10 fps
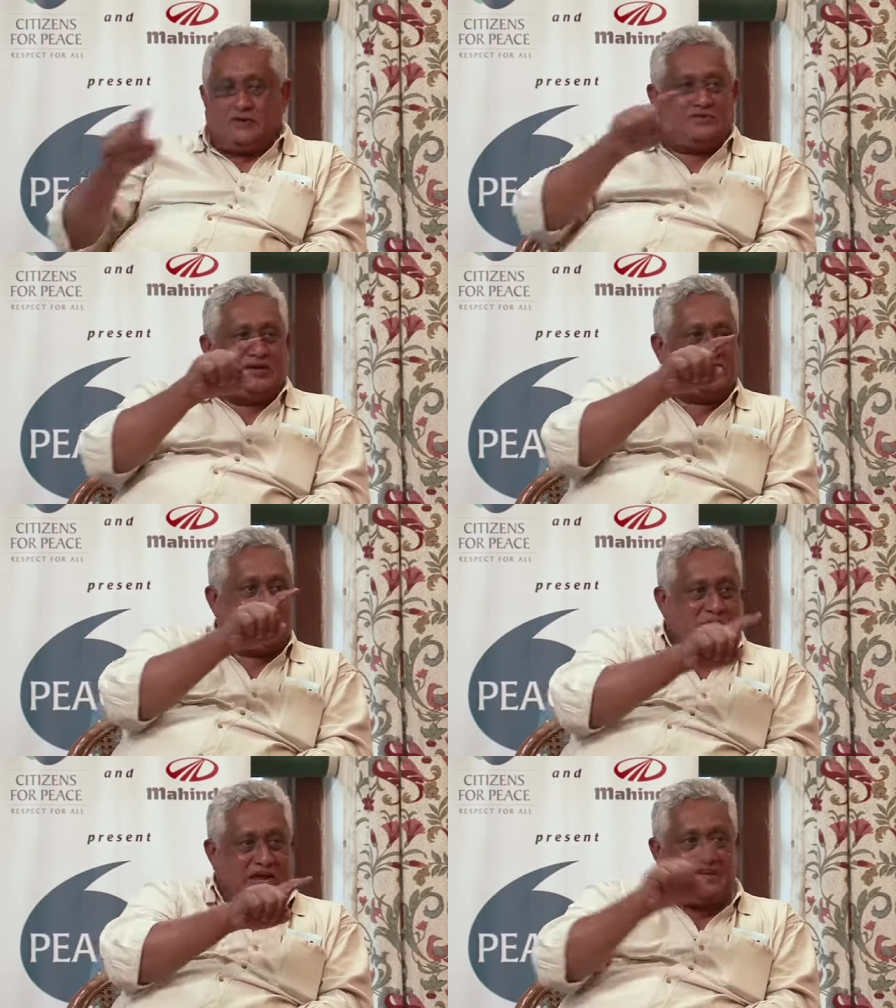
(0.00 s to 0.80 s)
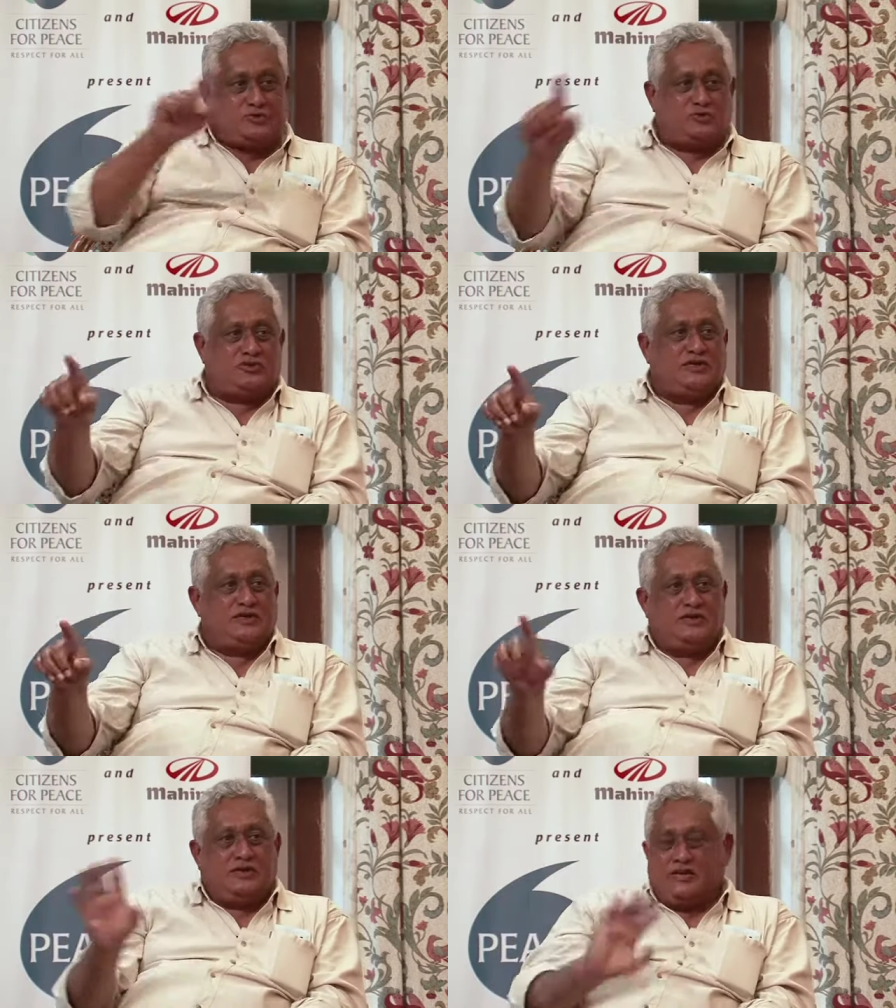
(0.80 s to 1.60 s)
that is from A to
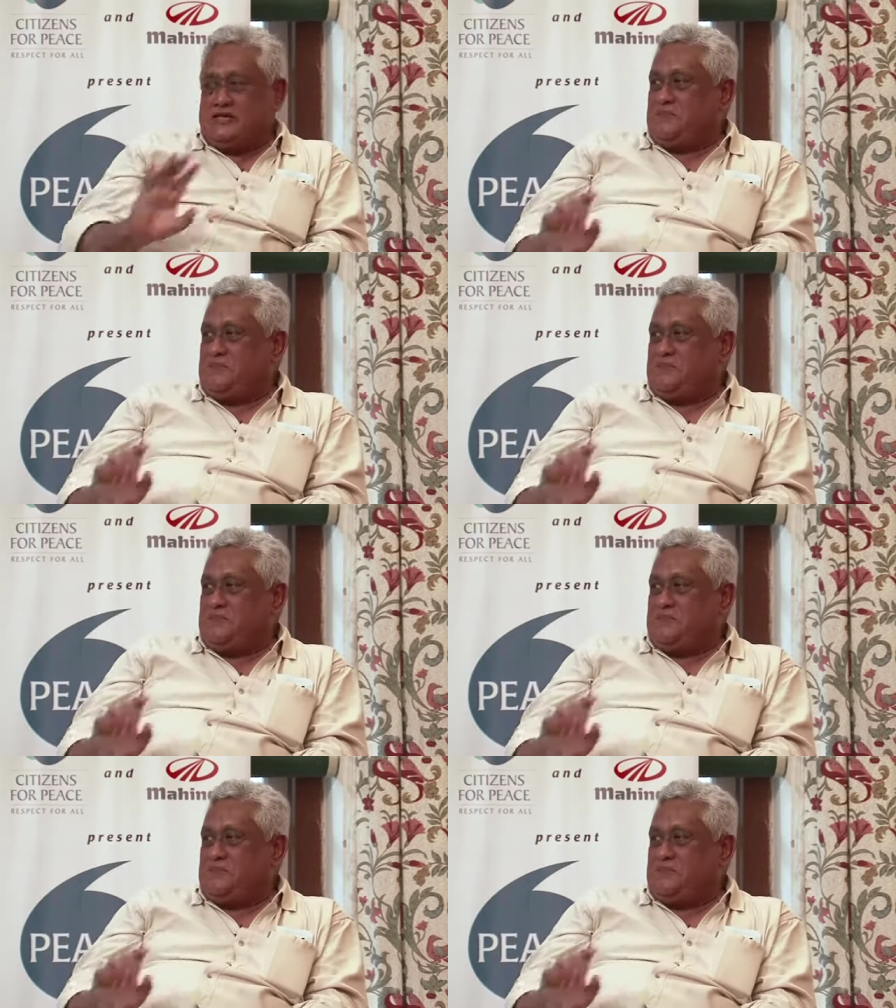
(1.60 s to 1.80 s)
Z, he's